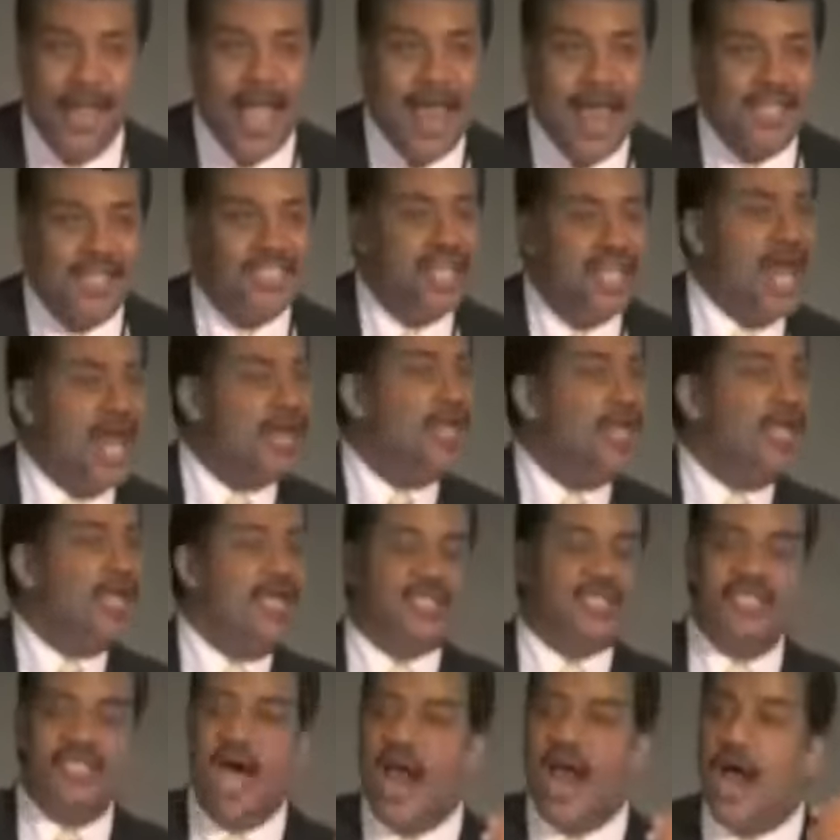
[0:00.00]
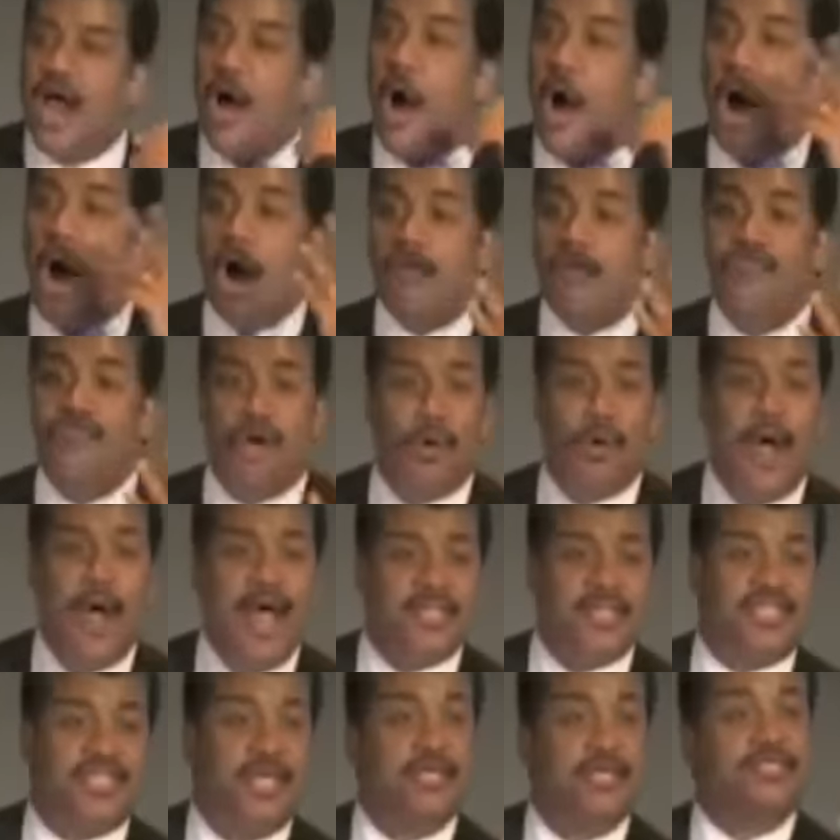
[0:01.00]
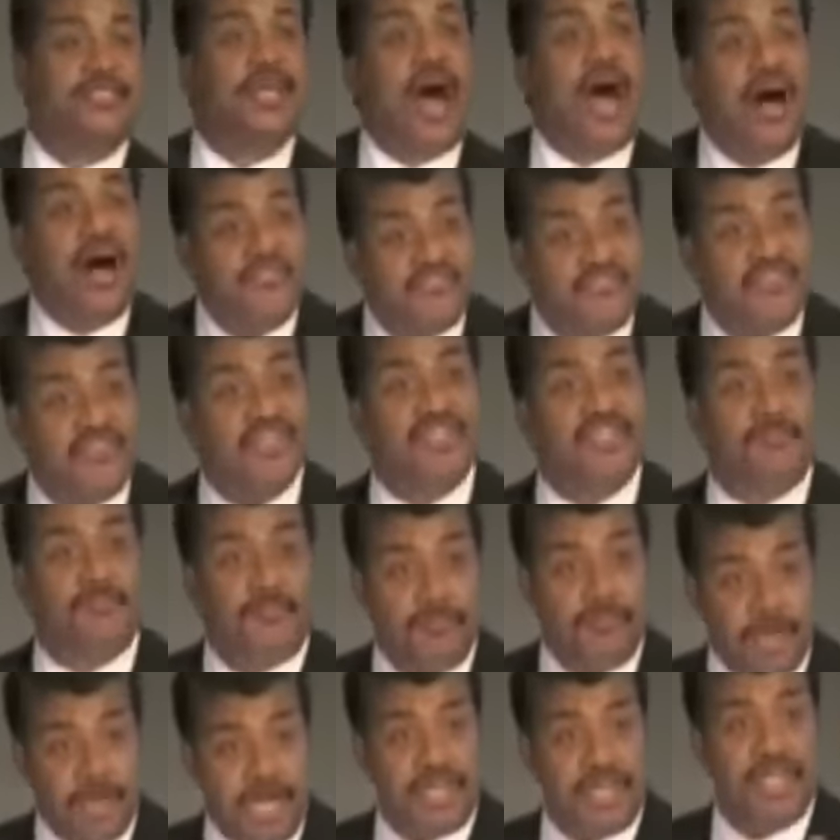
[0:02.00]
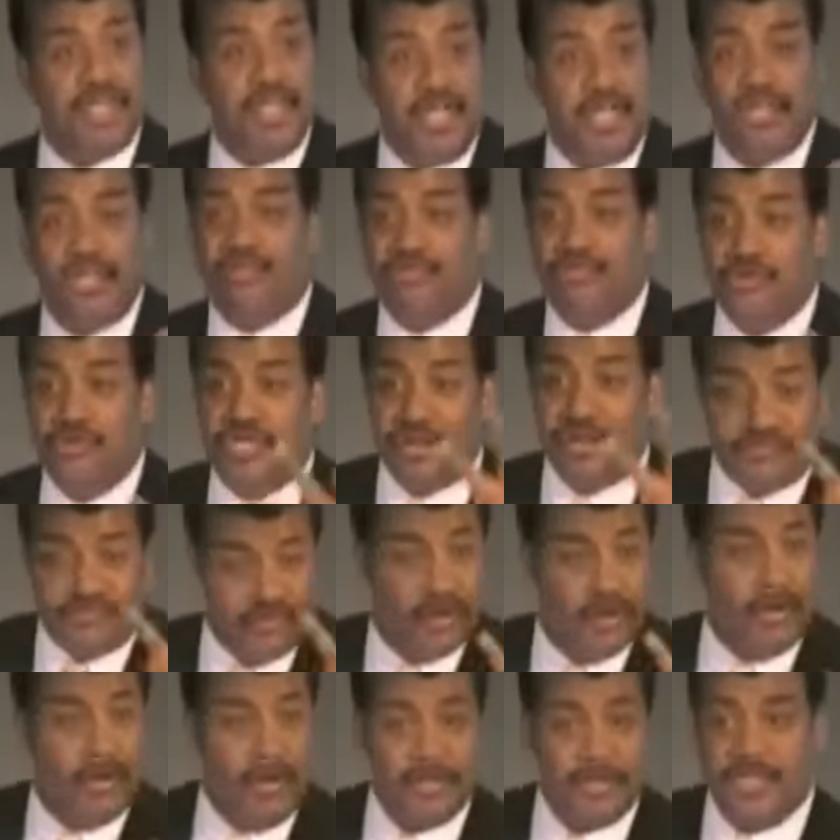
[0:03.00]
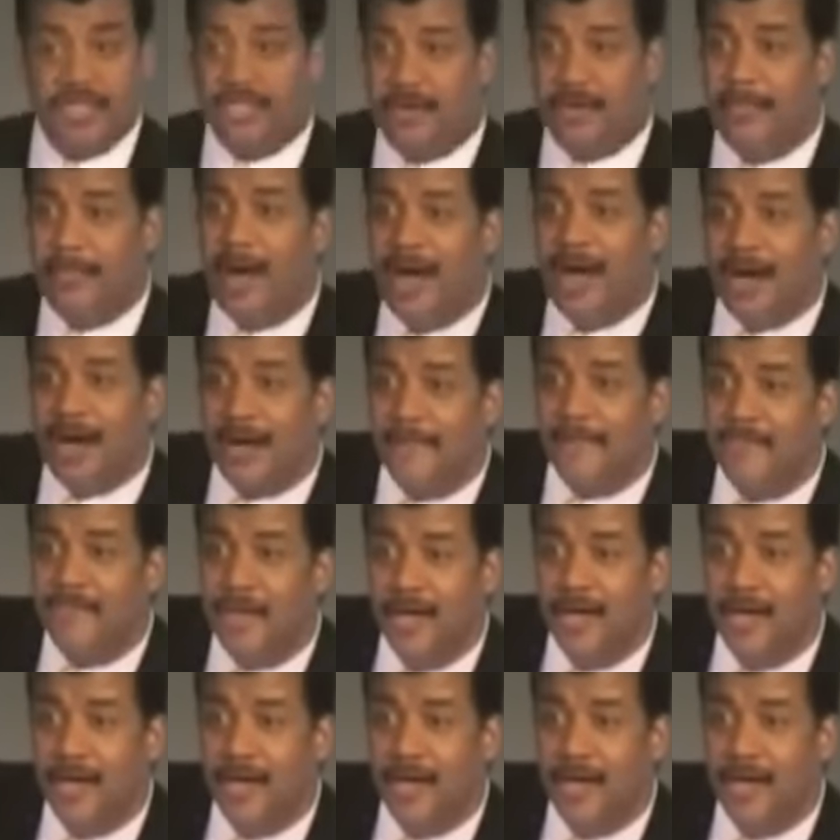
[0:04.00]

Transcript: And it's not, it's not a hard request. Dolphins breathe and eat through different holes in their body.